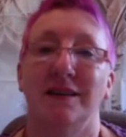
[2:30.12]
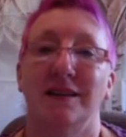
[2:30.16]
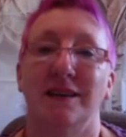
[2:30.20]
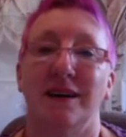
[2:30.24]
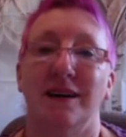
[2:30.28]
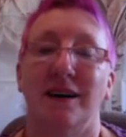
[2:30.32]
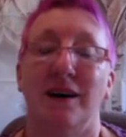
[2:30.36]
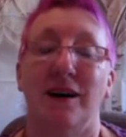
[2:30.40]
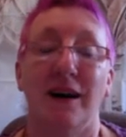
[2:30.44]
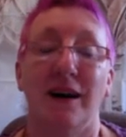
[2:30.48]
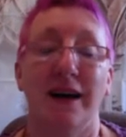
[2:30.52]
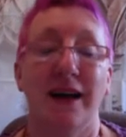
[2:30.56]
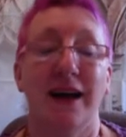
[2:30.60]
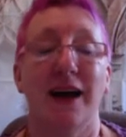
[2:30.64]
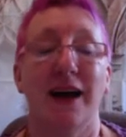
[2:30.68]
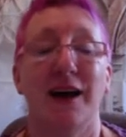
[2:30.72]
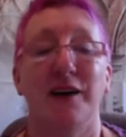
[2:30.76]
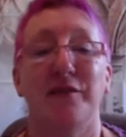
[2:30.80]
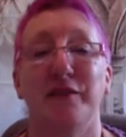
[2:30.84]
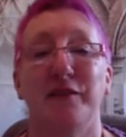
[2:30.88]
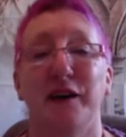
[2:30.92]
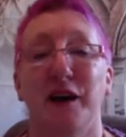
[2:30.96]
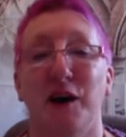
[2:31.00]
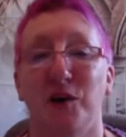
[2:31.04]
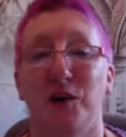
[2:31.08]
I
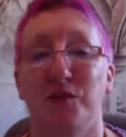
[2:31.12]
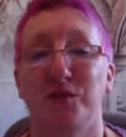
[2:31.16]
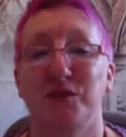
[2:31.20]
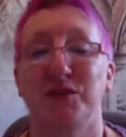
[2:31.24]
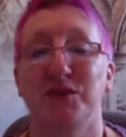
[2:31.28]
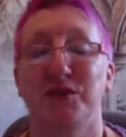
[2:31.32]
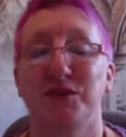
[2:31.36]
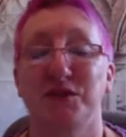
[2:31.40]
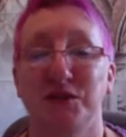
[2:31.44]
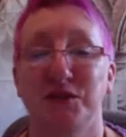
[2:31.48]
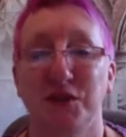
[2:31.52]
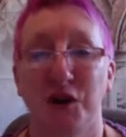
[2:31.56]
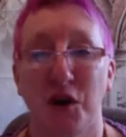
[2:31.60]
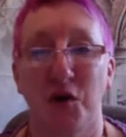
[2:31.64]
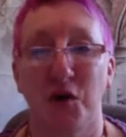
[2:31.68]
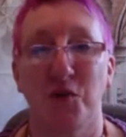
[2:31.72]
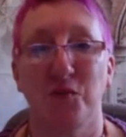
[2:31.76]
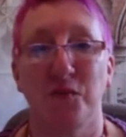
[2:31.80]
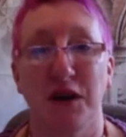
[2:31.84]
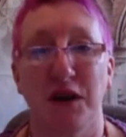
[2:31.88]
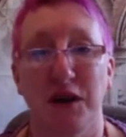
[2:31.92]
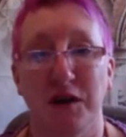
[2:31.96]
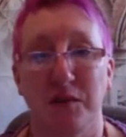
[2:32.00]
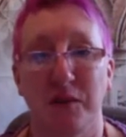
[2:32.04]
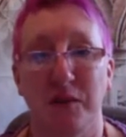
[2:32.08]
have helped so
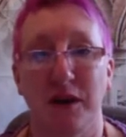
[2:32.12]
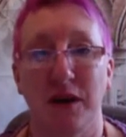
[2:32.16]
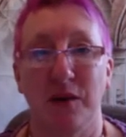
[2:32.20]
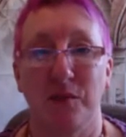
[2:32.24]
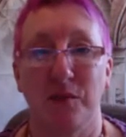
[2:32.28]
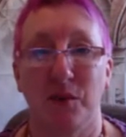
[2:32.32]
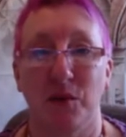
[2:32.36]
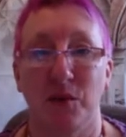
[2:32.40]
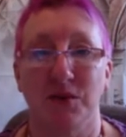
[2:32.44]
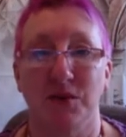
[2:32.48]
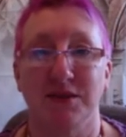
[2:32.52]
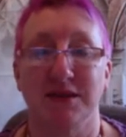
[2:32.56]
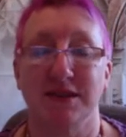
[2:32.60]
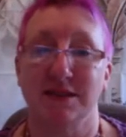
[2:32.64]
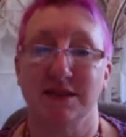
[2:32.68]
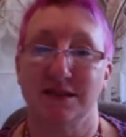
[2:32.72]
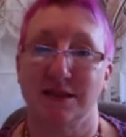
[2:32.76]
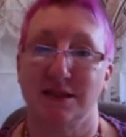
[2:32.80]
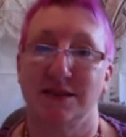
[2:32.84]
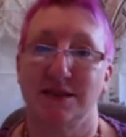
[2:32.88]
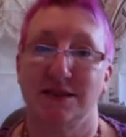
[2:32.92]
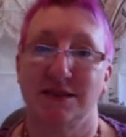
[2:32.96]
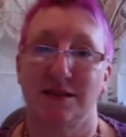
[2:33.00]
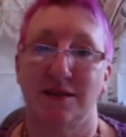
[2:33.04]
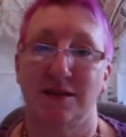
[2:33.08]
many people since I
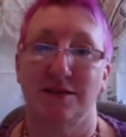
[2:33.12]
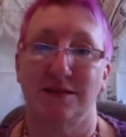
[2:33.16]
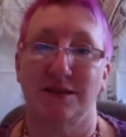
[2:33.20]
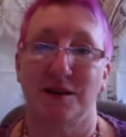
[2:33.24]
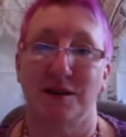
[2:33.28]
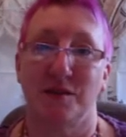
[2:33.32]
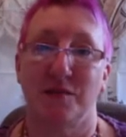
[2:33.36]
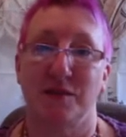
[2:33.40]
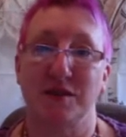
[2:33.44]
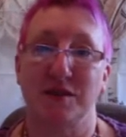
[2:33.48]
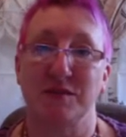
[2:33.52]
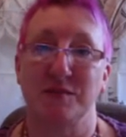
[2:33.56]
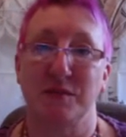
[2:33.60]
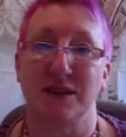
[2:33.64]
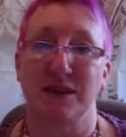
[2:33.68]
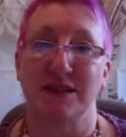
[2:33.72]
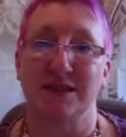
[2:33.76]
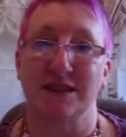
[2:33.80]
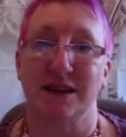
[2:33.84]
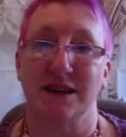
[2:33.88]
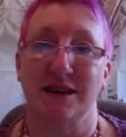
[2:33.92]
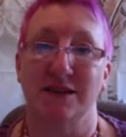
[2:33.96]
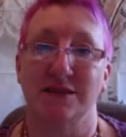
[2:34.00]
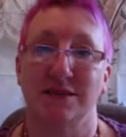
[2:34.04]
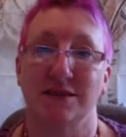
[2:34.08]
started up this
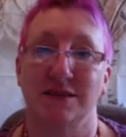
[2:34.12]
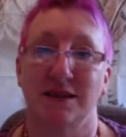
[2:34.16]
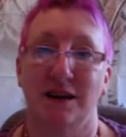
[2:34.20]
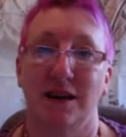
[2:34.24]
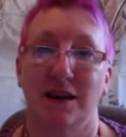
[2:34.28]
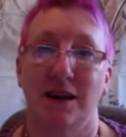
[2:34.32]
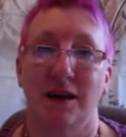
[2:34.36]
business.